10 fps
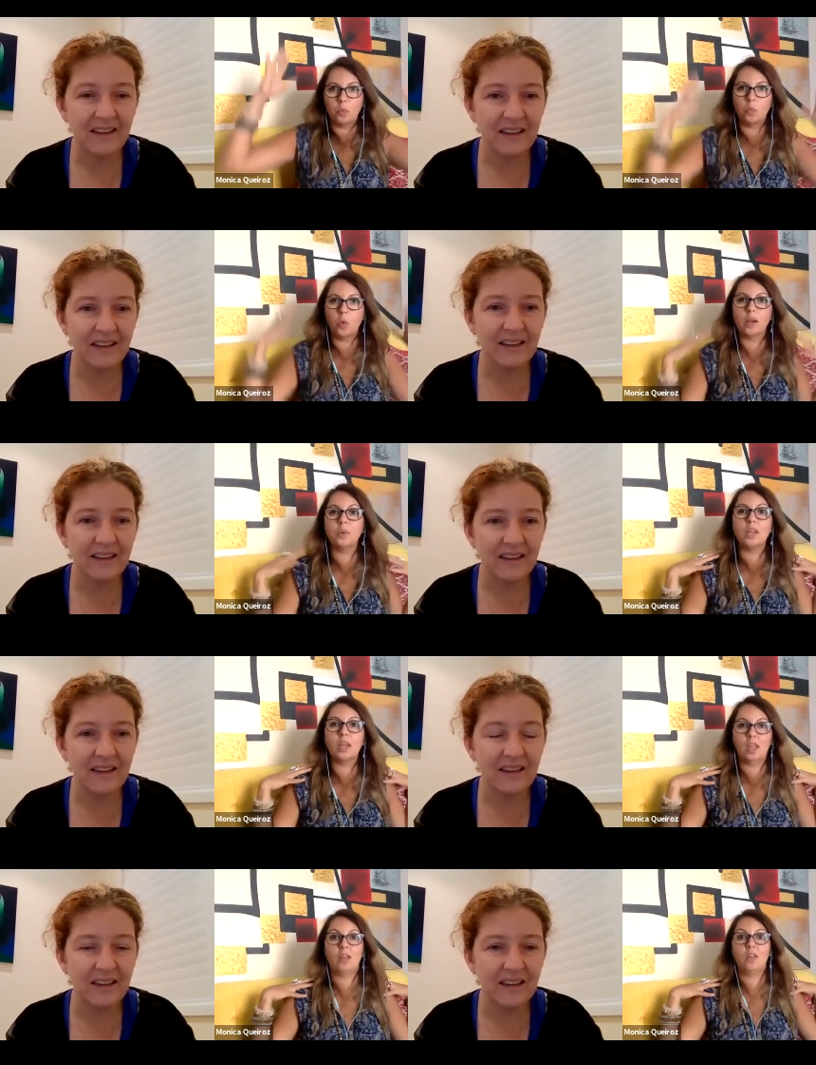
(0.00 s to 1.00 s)
Speaker 1: what are we
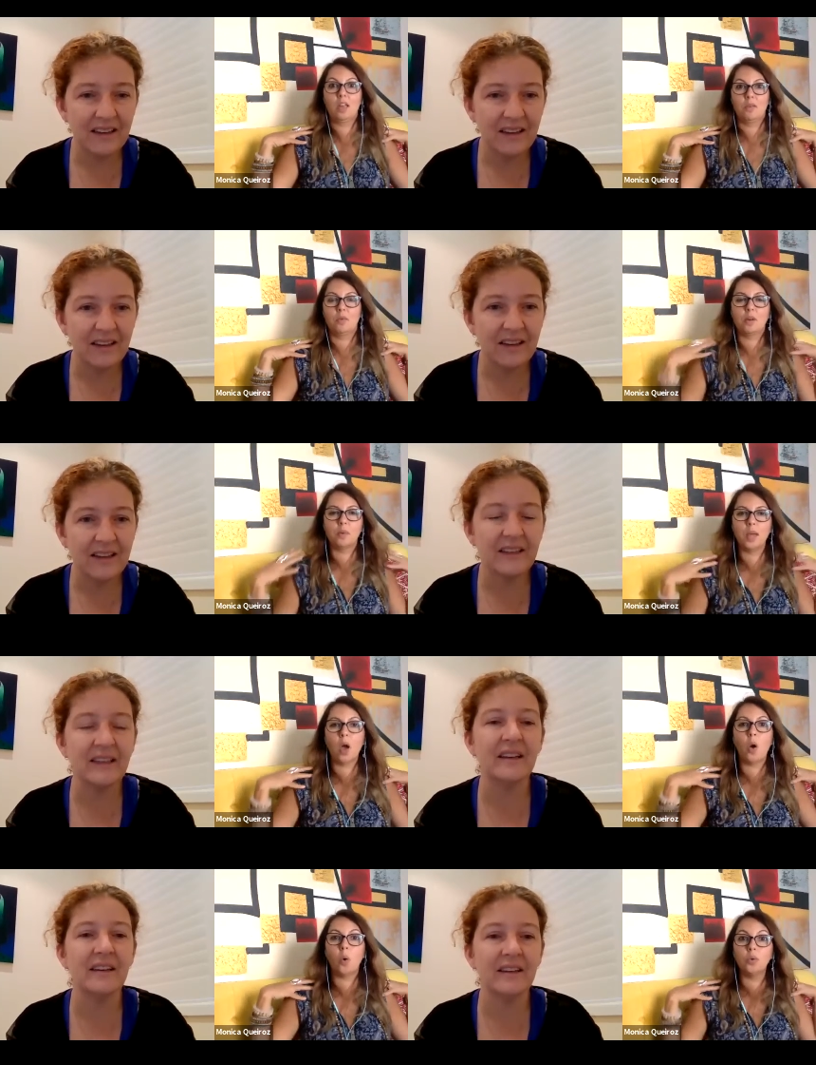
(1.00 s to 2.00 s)
carrying? What are we holding?
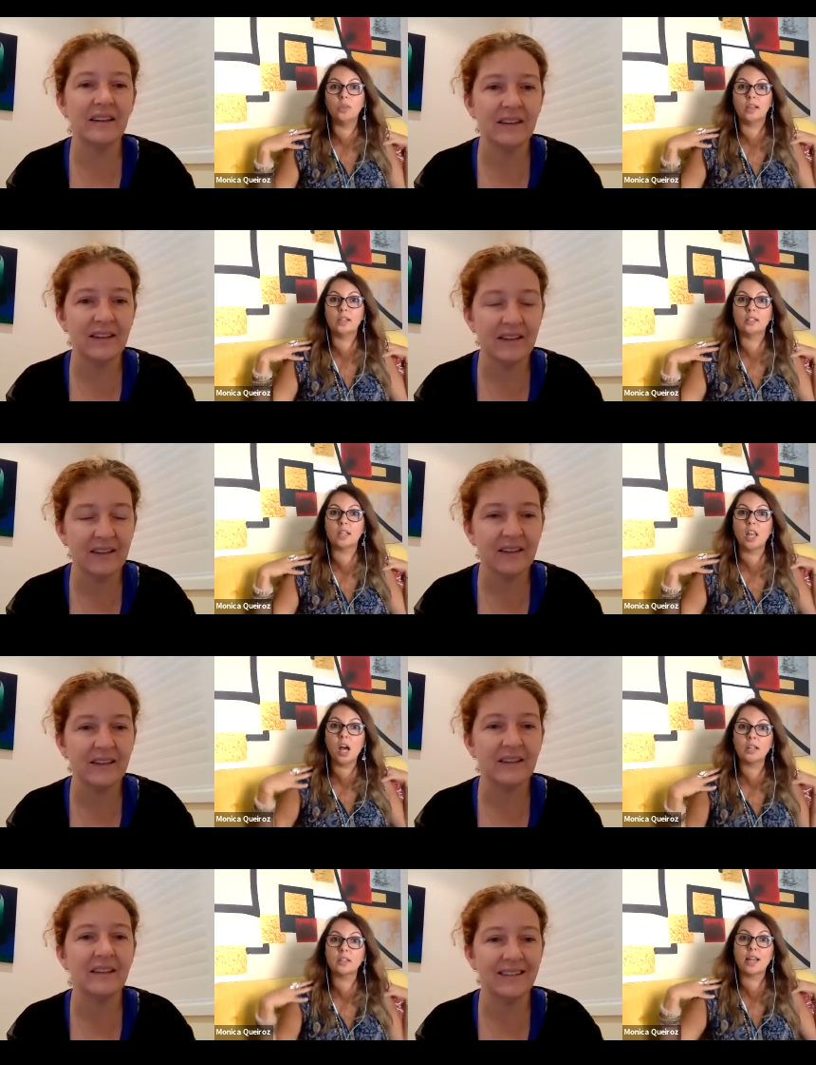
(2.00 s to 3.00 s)
Yeah. A lot of
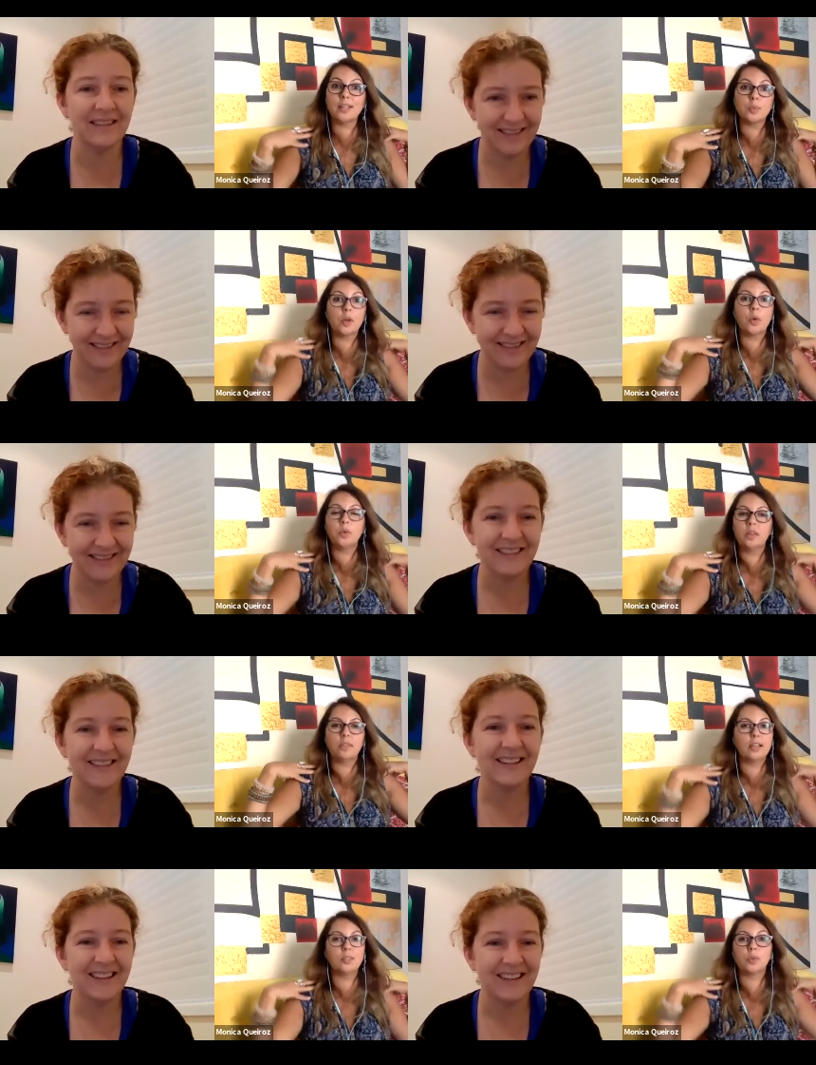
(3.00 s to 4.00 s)
times we're holding
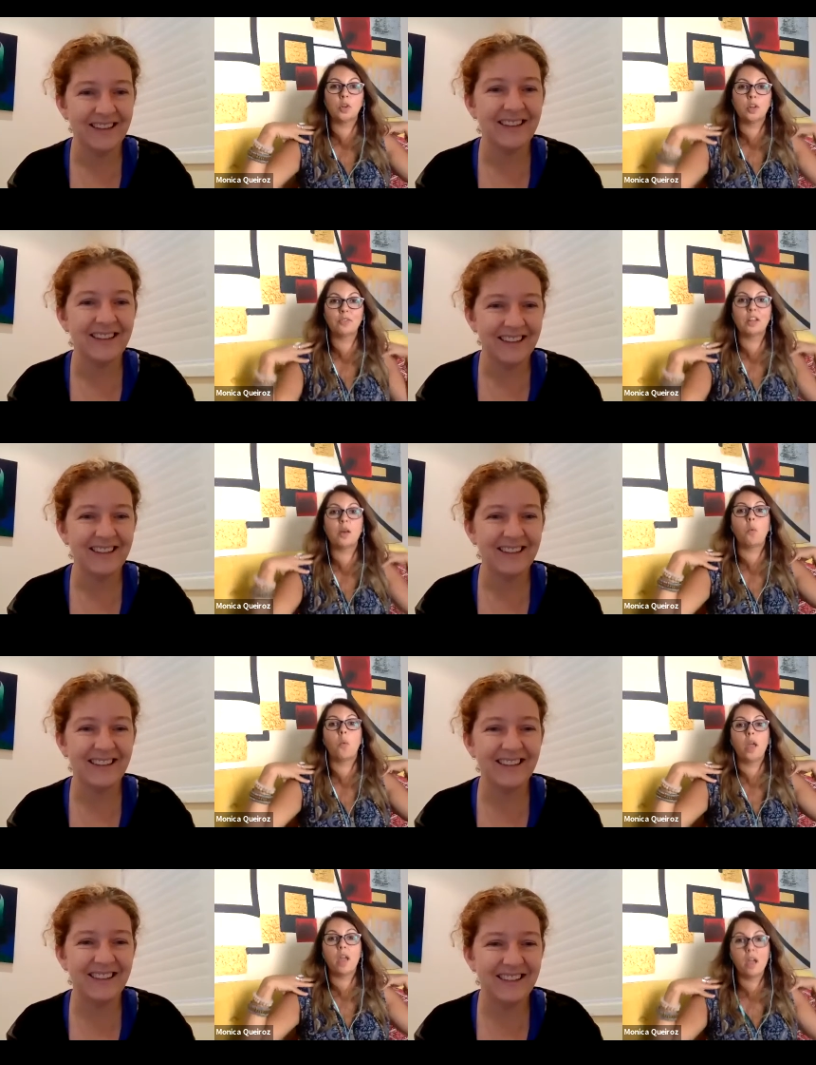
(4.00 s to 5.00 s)
things we're not even
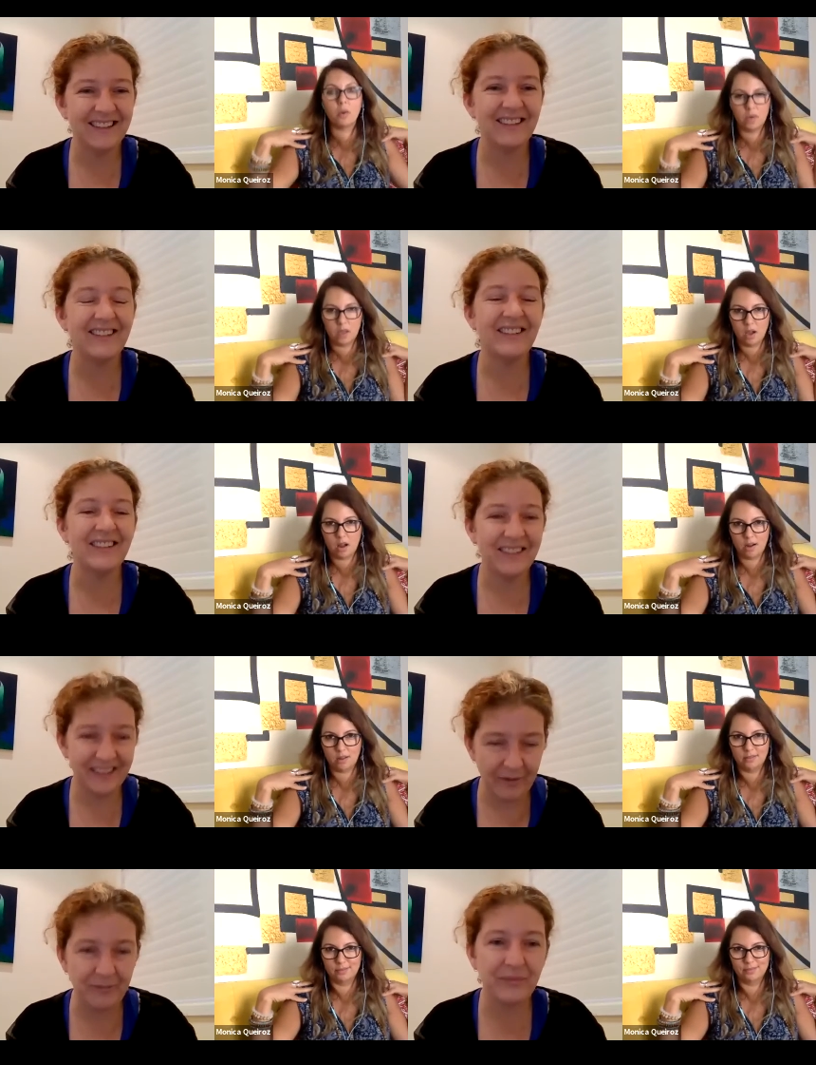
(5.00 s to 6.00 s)
aware we are.
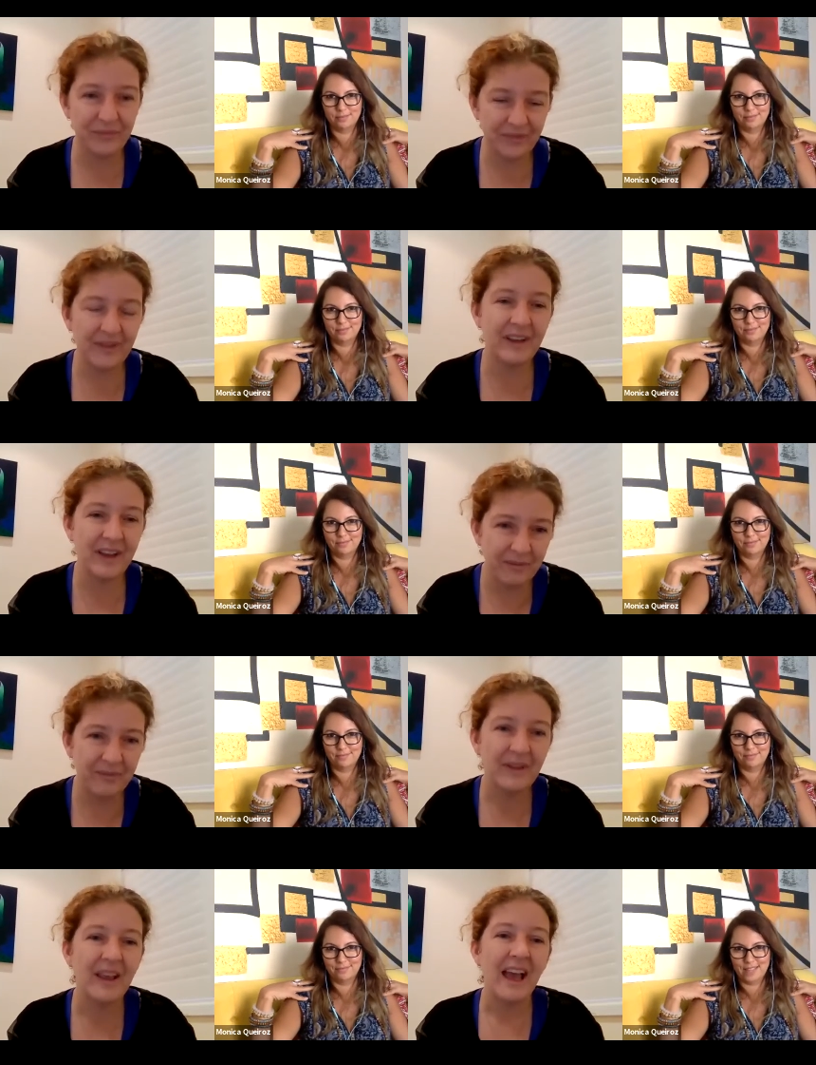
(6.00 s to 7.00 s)
Speaker 2: Yep. Yep.
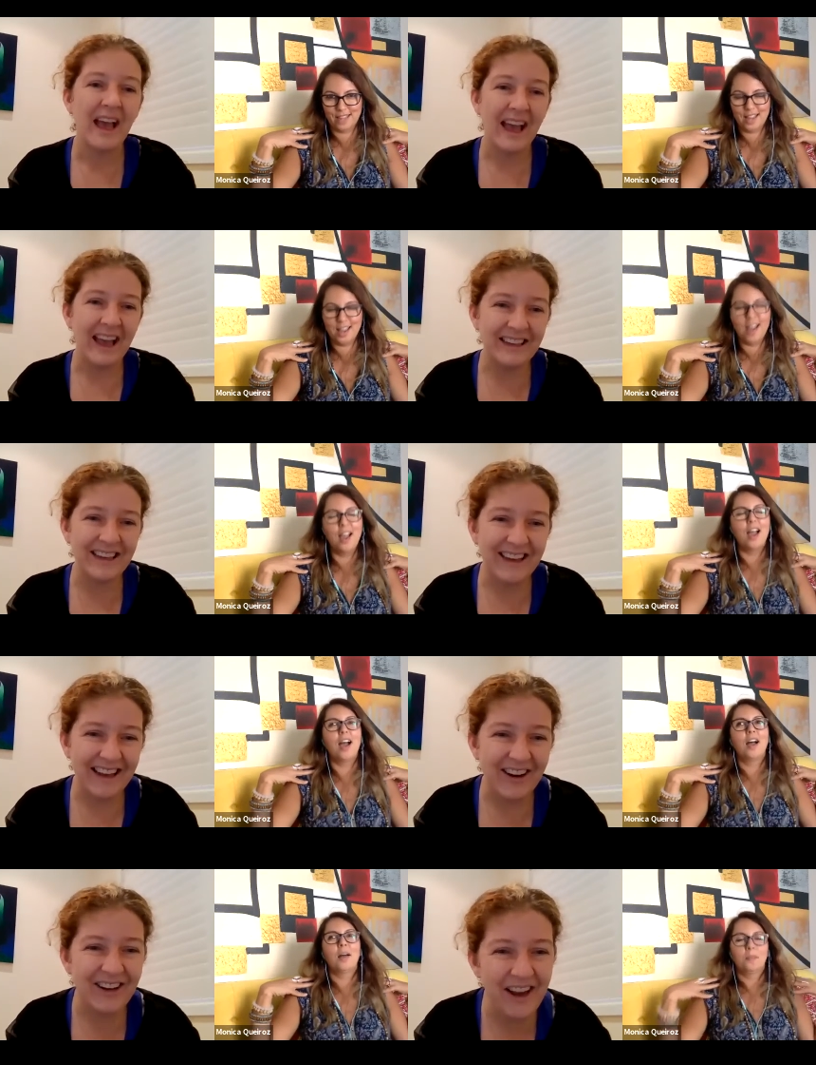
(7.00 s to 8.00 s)
And
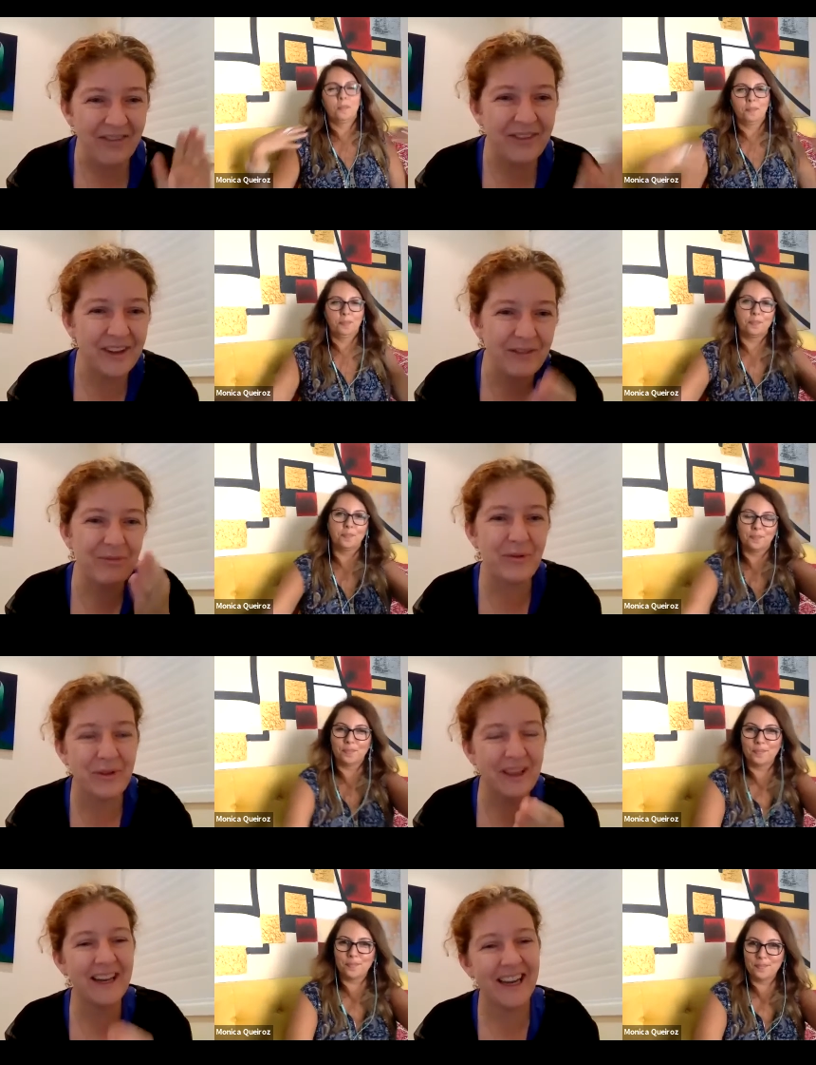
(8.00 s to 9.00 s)
and I love that you
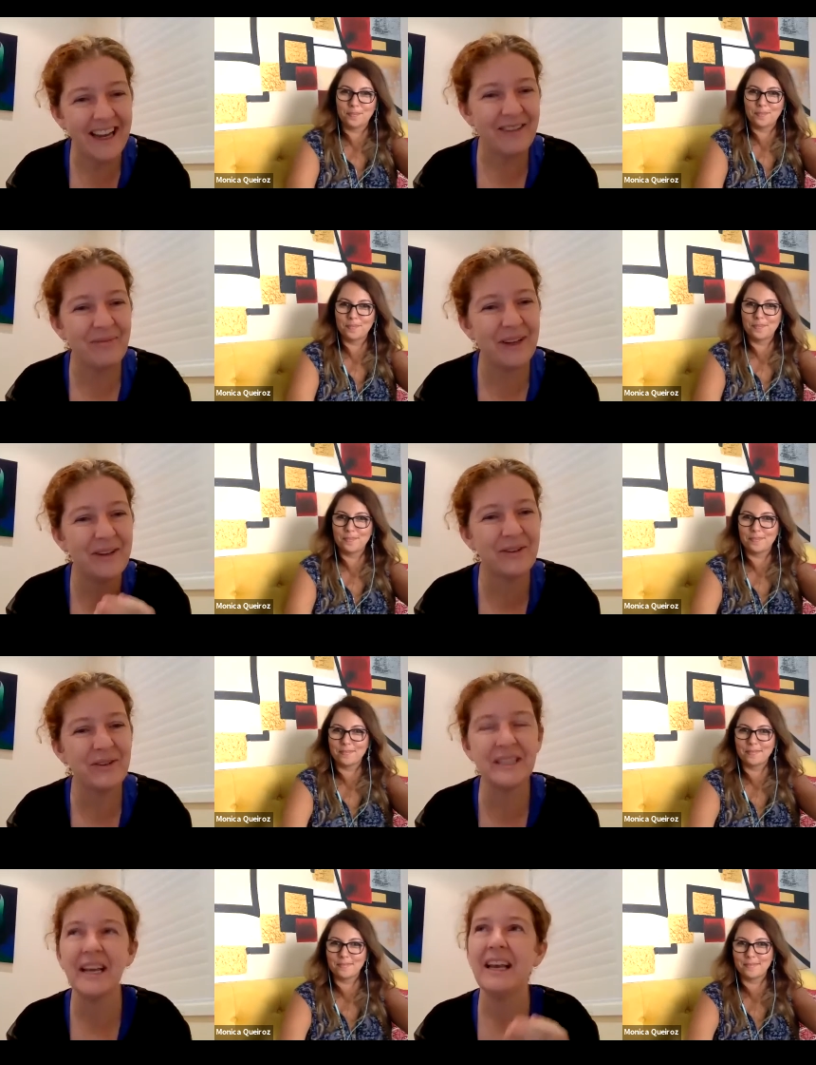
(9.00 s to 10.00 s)
brought that in because